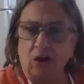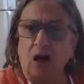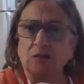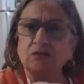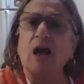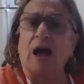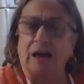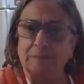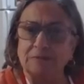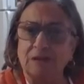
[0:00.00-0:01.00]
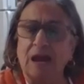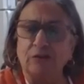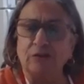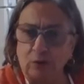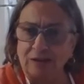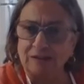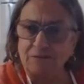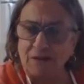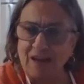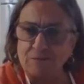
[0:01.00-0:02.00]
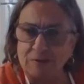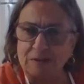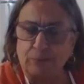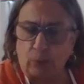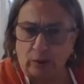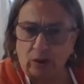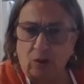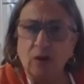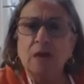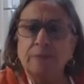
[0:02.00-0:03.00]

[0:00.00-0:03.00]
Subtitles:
all times during the 5-minute boil,